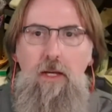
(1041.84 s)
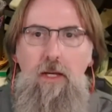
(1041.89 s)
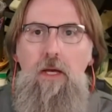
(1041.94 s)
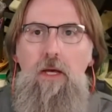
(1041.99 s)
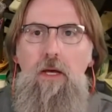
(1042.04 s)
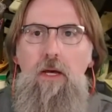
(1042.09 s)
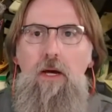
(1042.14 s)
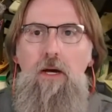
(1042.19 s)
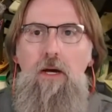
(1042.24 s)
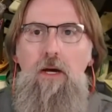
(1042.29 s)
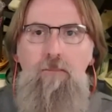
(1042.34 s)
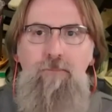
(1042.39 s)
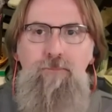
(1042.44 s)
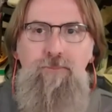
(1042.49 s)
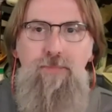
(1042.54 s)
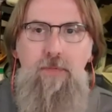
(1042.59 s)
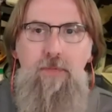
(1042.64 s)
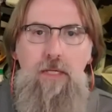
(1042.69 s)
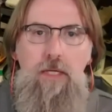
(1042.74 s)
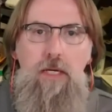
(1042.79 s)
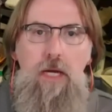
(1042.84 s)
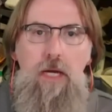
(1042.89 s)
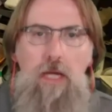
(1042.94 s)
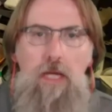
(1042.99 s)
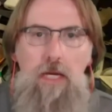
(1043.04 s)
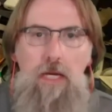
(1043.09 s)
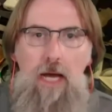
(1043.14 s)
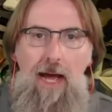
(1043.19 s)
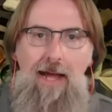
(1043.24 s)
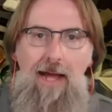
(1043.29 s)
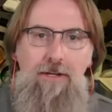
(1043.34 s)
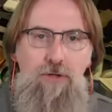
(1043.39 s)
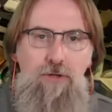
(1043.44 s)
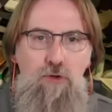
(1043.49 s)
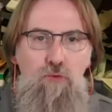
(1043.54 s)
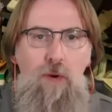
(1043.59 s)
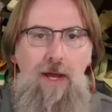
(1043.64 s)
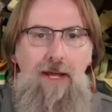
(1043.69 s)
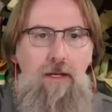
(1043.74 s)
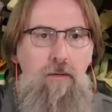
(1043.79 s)
I do
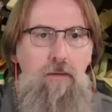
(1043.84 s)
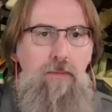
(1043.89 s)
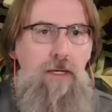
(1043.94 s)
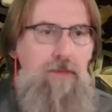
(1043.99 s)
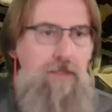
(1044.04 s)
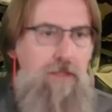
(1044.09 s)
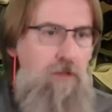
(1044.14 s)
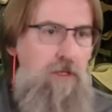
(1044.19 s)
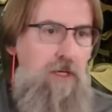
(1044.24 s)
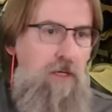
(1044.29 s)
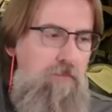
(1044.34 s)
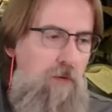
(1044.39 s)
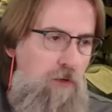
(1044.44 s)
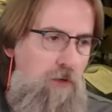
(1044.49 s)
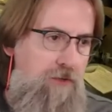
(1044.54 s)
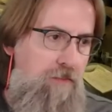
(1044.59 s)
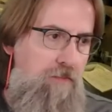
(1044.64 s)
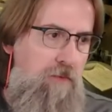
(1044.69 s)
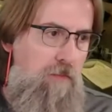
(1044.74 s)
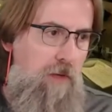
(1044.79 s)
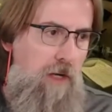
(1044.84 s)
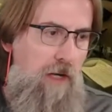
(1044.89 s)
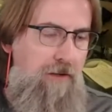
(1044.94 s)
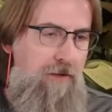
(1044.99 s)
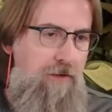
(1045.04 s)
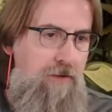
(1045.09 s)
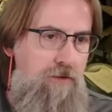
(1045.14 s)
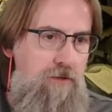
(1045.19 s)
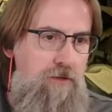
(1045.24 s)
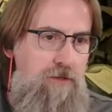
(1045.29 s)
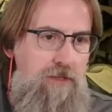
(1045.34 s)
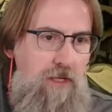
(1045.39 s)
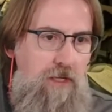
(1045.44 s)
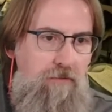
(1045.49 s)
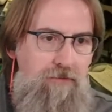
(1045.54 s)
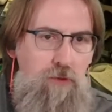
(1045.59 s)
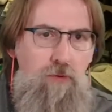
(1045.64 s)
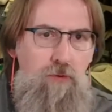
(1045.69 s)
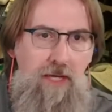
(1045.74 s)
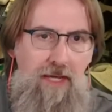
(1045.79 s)
recommend that you get multiple monitors if
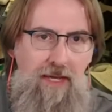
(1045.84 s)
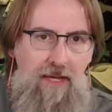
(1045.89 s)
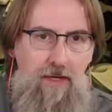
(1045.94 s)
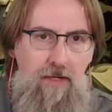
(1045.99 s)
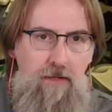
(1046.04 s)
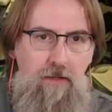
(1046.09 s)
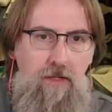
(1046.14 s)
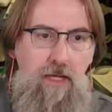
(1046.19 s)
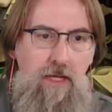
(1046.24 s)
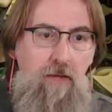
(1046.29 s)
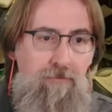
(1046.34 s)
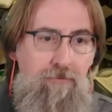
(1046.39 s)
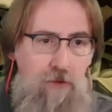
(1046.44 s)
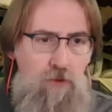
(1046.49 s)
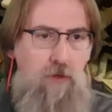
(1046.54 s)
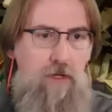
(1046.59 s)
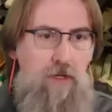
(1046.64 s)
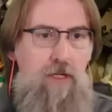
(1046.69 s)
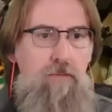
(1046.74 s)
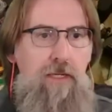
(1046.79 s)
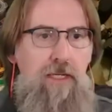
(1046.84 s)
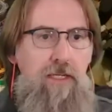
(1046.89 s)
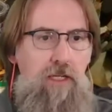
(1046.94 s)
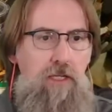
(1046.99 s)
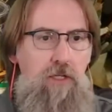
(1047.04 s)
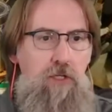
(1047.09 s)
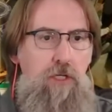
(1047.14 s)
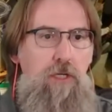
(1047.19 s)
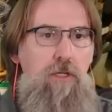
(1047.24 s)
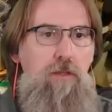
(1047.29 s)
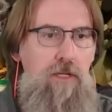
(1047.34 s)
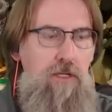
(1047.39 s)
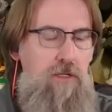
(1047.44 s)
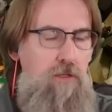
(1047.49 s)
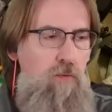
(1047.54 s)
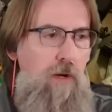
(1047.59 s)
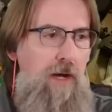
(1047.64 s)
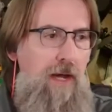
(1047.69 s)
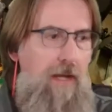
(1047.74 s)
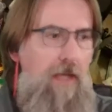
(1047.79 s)
you can, if you're going to be teaching this
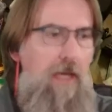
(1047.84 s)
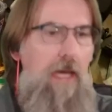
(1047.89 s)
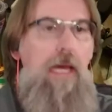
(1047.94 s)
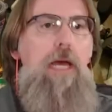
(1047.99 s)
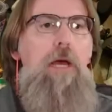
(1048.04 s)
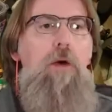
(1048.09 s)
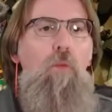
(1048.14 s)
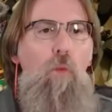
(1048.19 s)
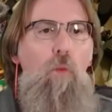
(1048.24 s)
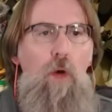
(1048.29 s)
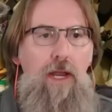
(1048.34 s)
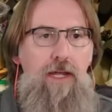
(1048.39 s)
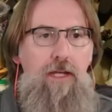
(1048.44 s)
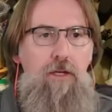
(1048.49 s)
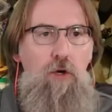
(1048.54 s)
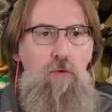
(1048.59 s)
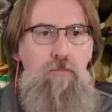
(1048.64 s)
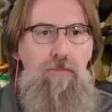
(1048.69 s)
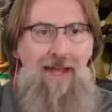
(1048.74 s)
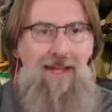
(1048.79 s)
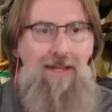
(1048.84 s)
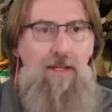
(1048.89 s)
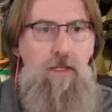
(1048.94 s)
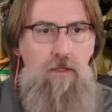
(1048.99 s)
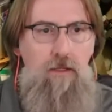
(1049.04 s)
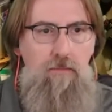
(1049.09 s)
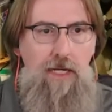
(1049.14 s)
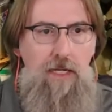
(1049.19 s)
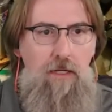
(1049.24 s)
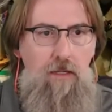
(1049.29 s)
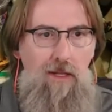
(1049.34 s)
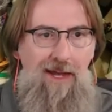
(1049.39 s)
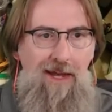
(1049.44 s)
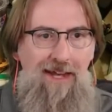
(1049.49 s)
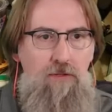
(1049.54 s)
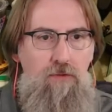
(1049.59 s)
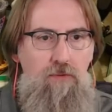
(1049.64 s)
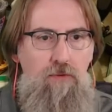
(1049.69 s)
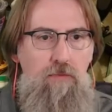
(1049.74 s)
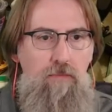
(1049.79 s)
way. When I go back into my
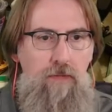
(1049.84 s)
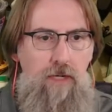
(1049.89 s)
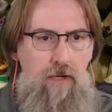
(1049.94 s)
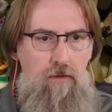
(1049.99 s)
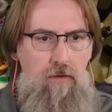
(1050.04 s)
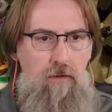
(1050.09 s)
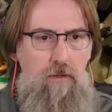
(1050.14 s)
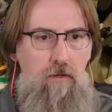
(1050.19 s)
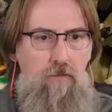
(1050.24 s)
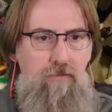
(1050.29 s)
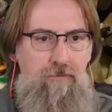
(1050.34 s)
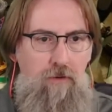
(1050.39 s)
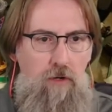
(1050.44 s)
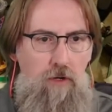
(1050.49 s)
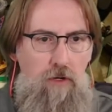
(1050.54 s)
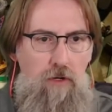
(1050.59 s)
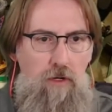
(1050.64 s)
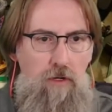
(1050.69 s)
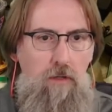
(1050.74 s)
classroom here in the fall,